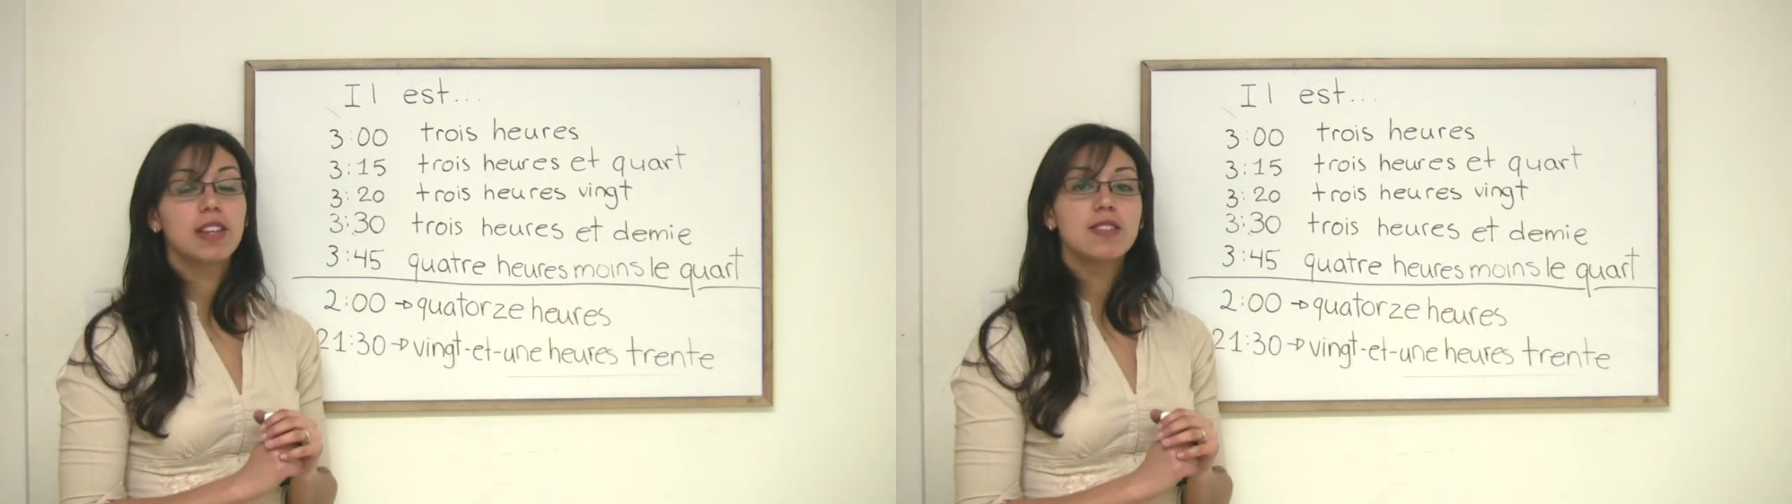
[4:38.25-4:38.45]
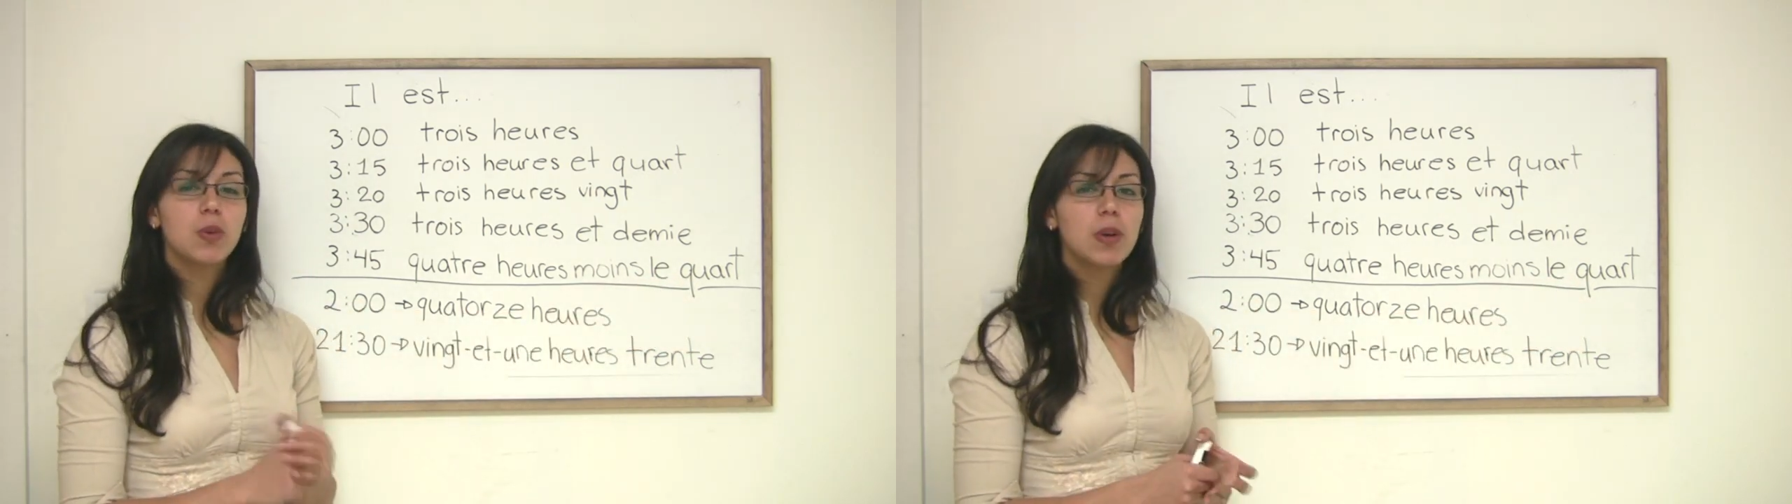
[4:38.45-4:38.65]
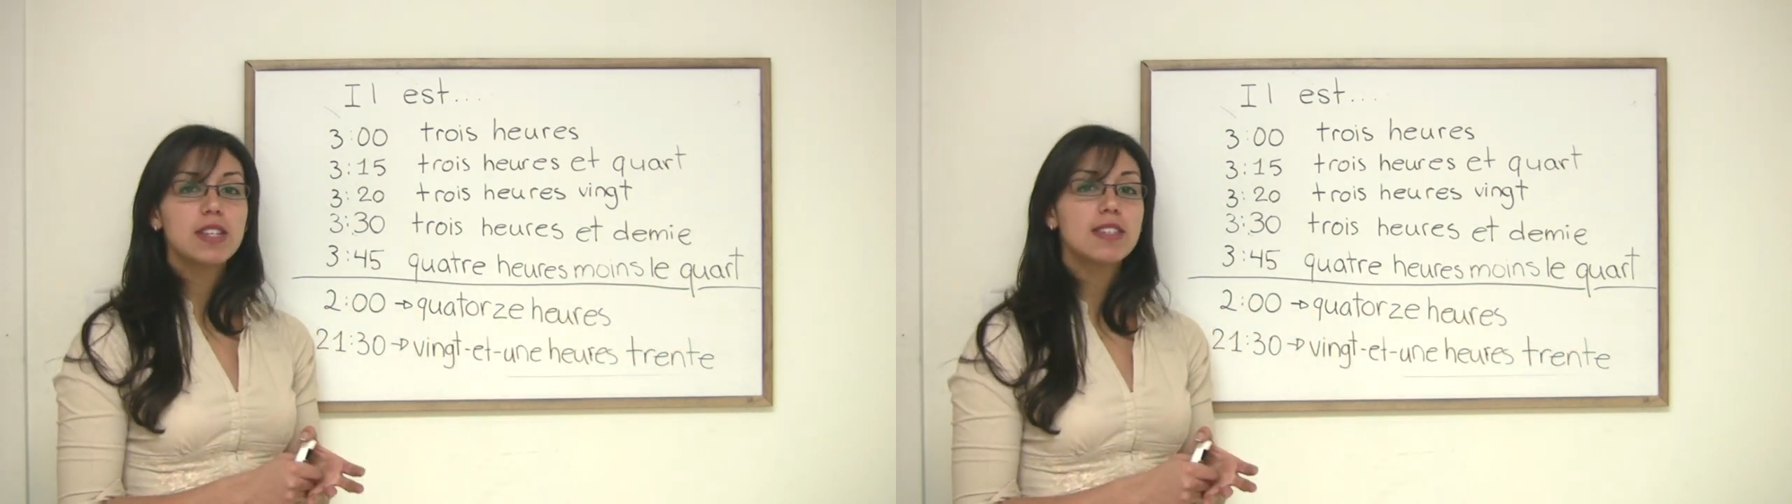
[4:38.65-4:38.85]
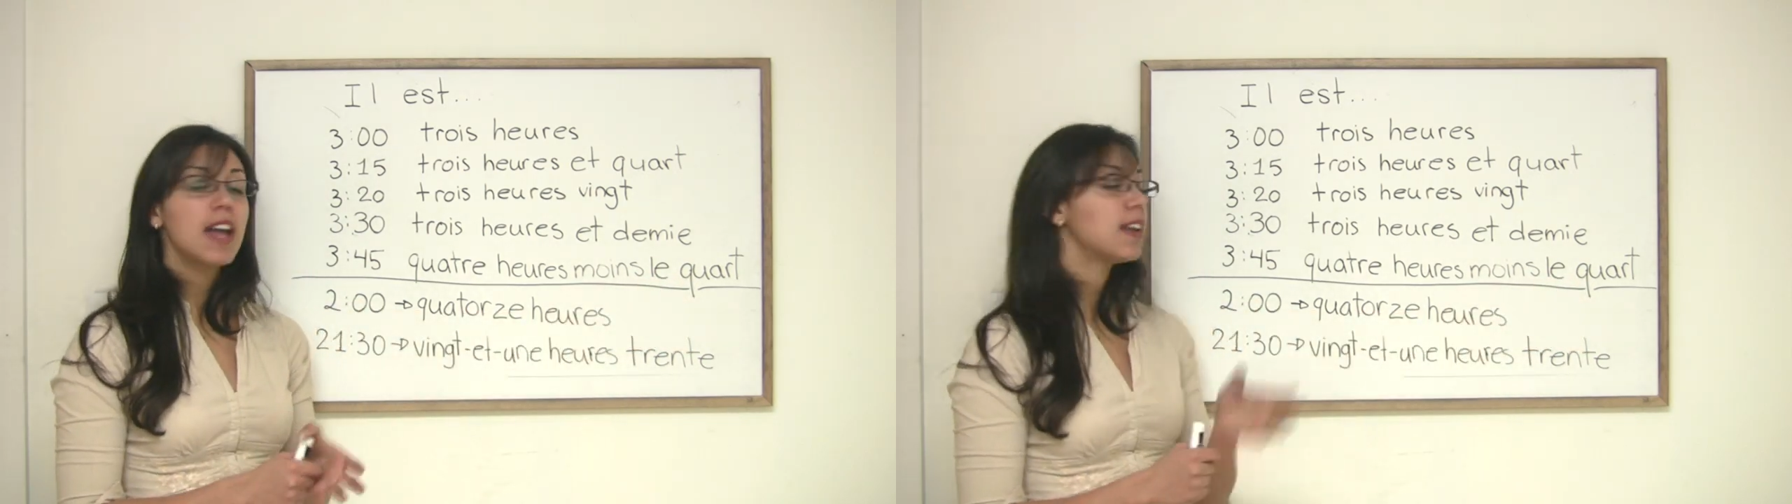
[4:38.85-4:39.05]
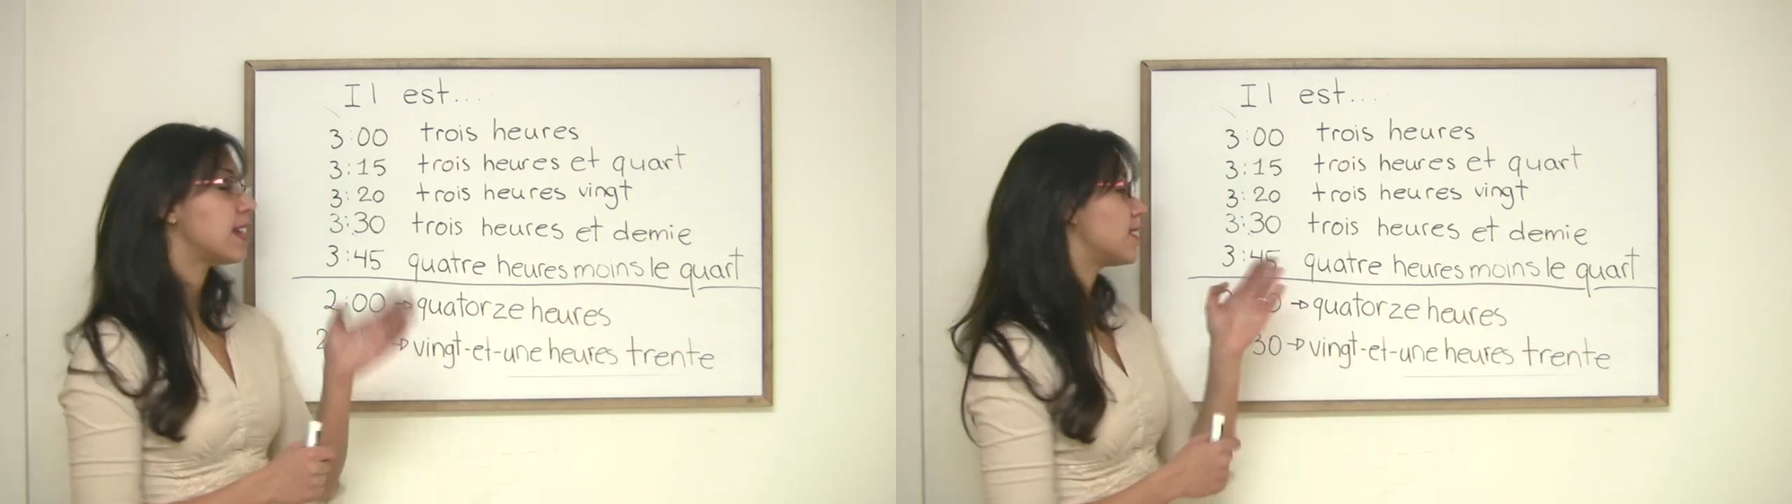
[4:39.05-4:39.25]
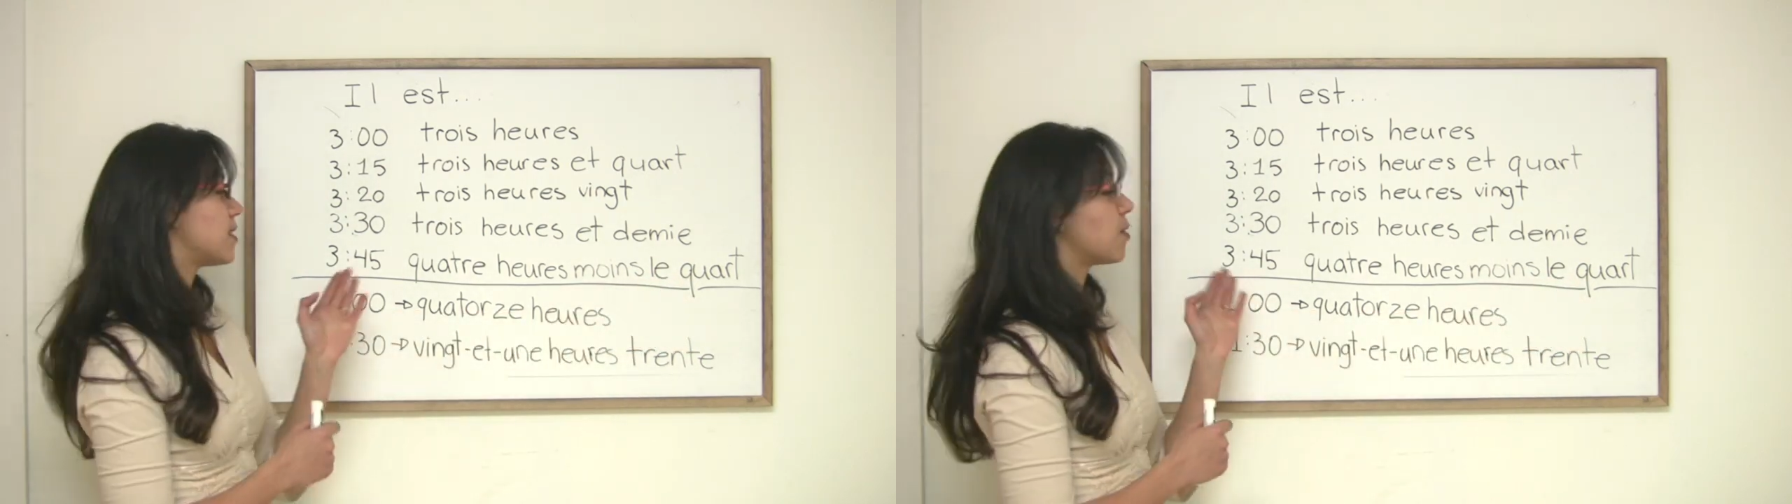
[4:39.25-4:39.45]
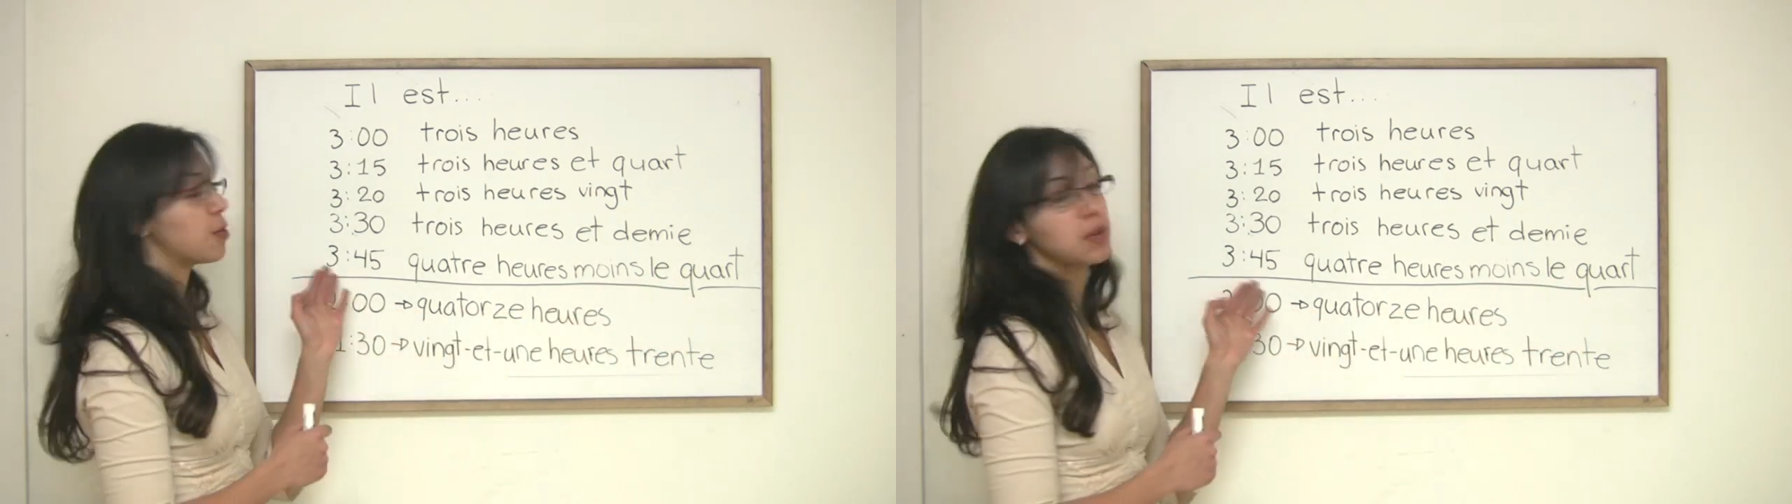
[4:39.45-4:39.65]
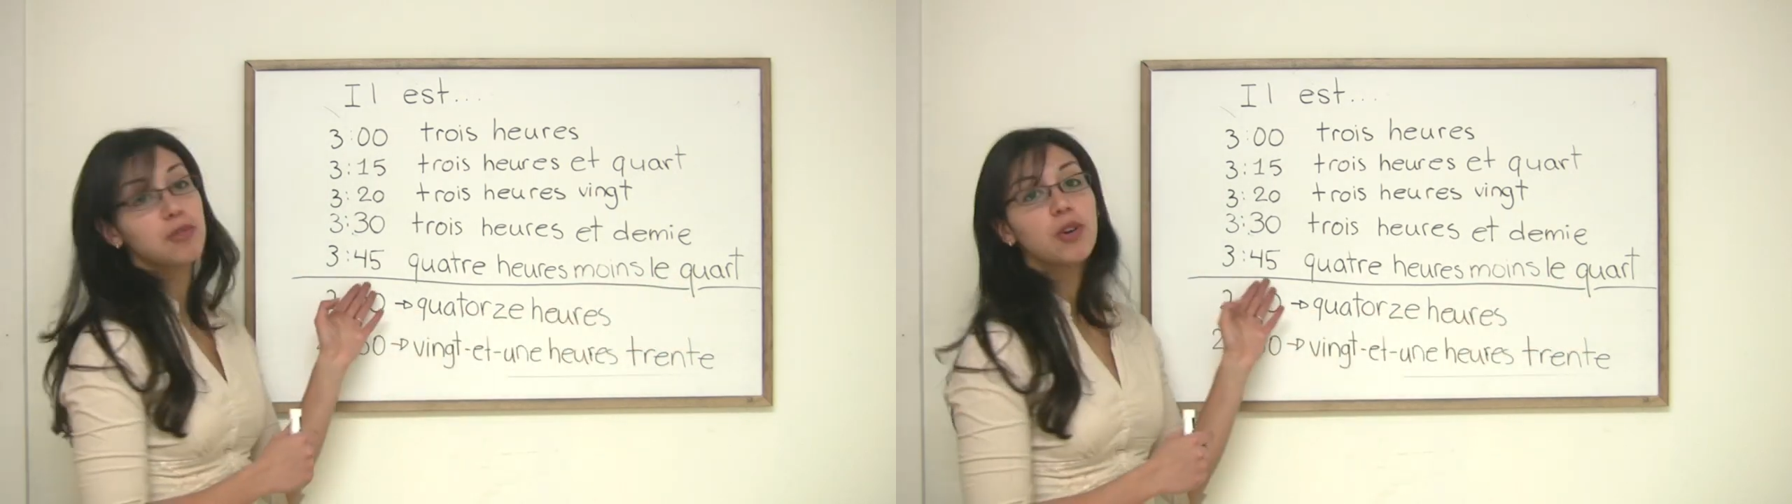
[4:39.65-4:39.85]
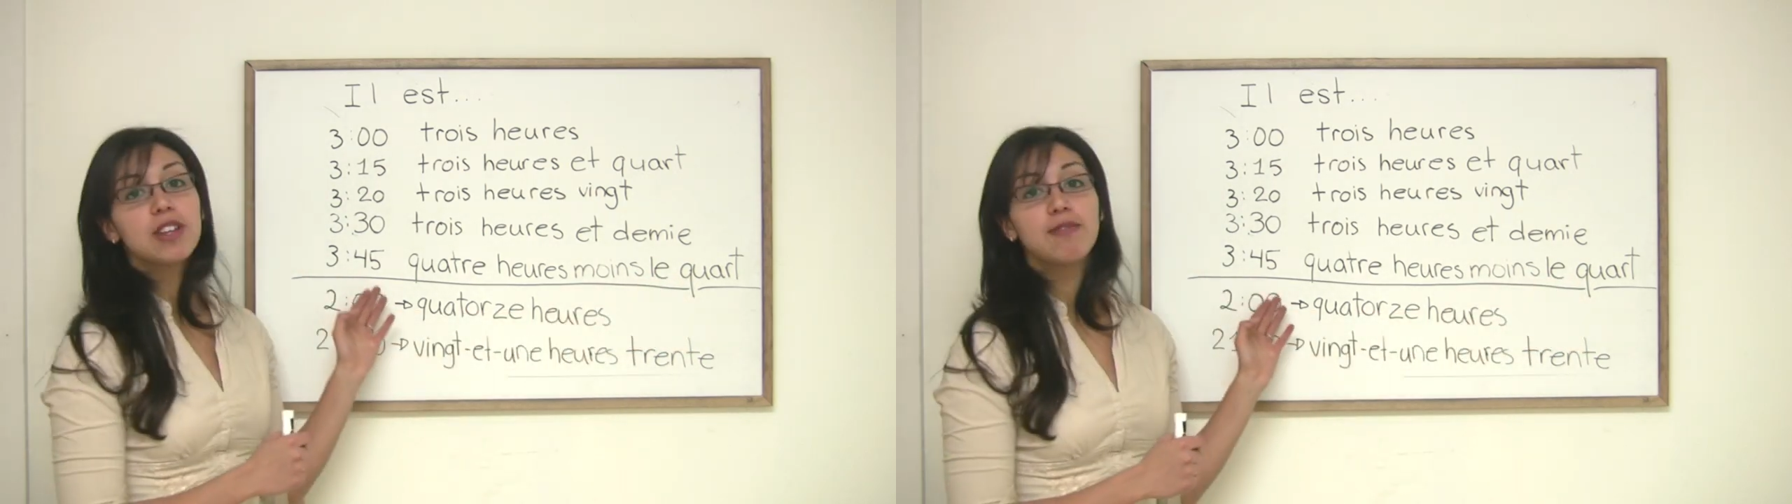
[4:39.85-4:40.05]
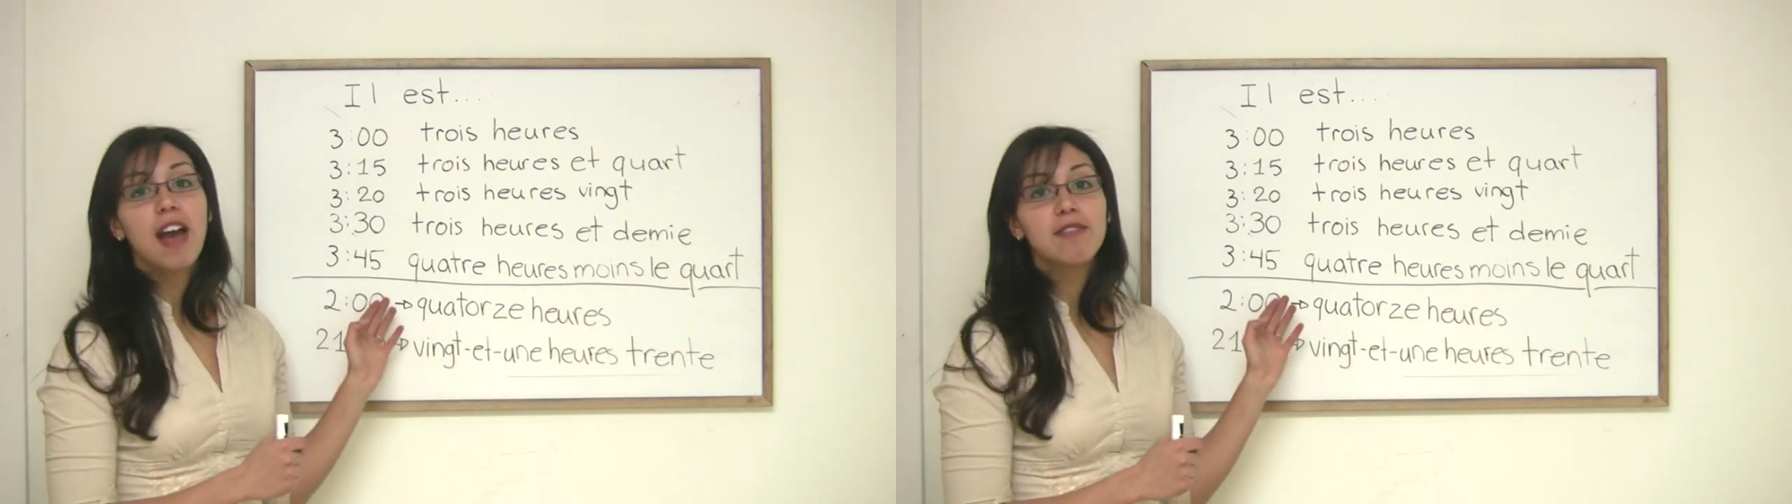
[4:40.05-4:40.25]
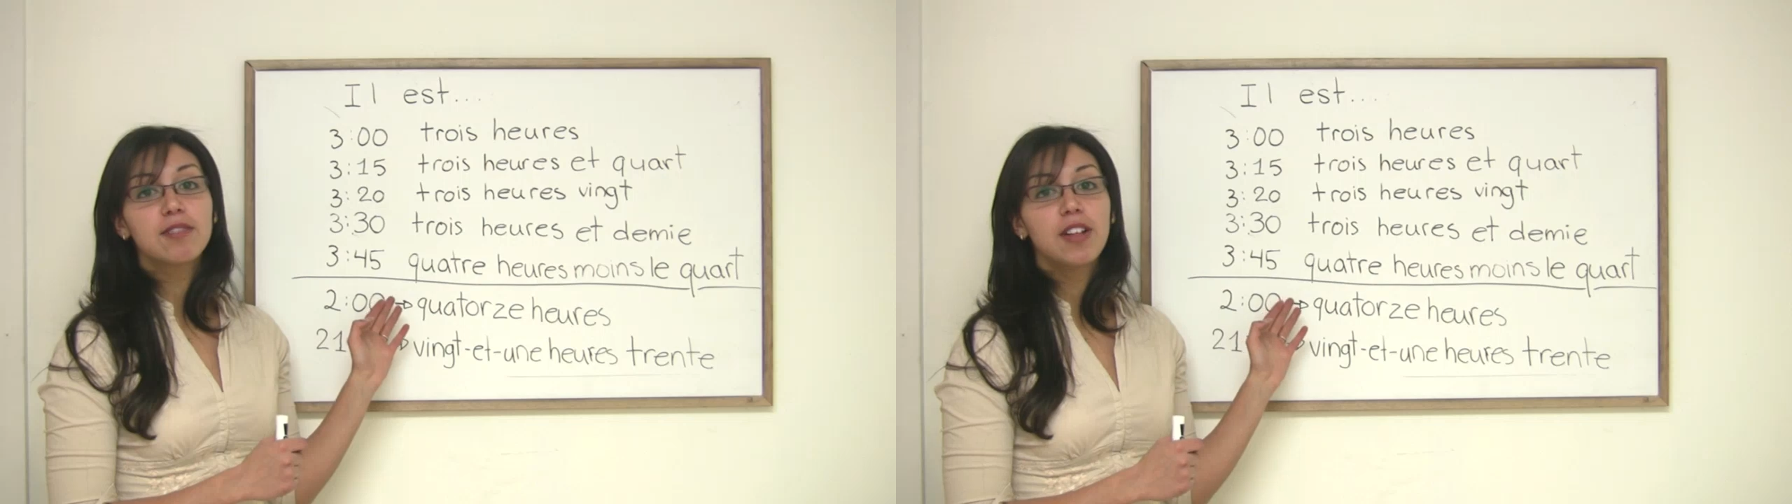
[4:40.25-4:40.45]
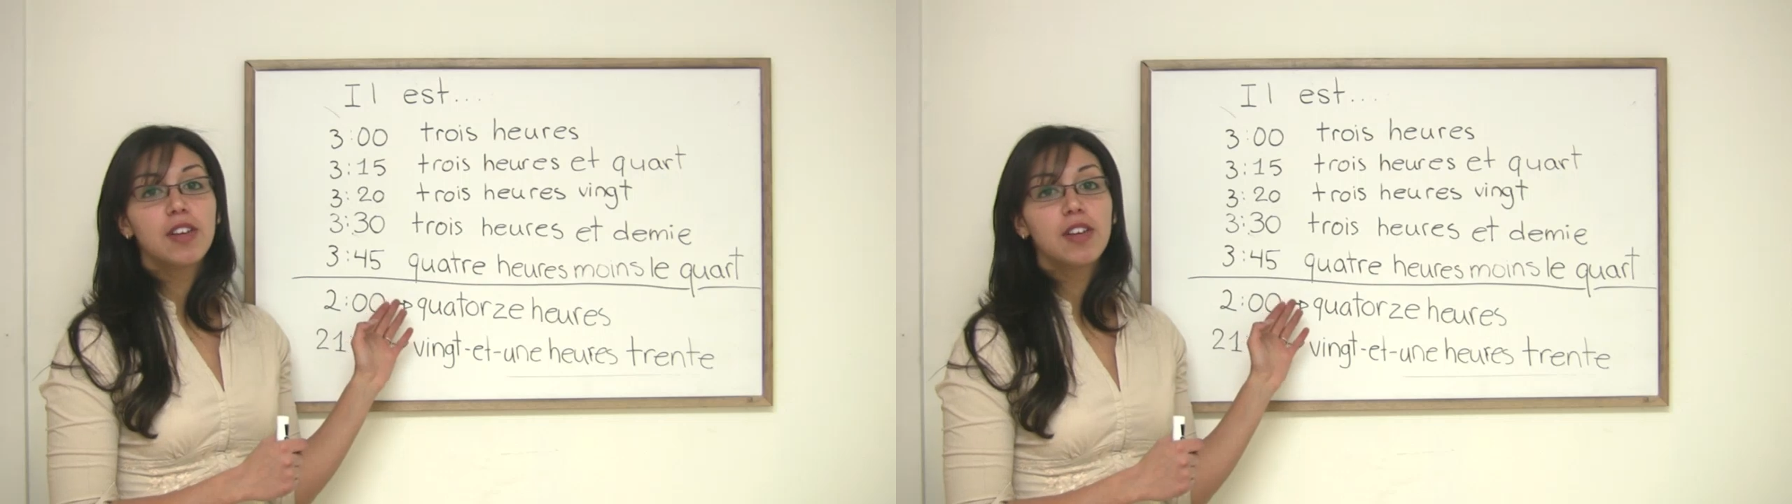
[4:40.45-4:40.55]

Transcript: And so what is that? It's 3:45.